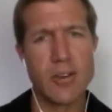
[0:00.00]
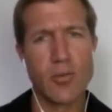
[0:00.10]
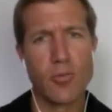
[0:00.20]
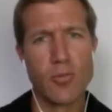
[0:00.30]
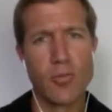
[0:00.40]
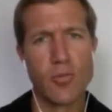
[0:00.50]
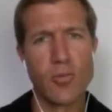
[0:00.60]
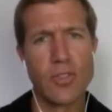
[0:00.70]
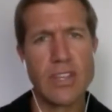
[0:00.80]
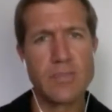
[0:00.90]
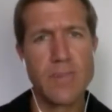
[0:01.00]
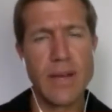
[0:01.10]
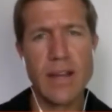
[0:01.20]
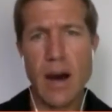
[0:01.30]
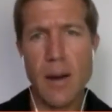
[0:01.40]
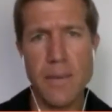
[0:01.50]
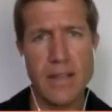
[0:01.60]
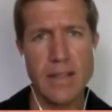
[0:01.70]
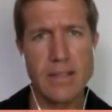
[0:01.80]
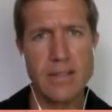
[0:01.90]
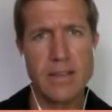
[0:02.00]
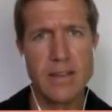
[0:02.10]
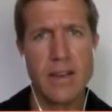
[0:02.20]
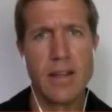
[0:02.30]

so these big companies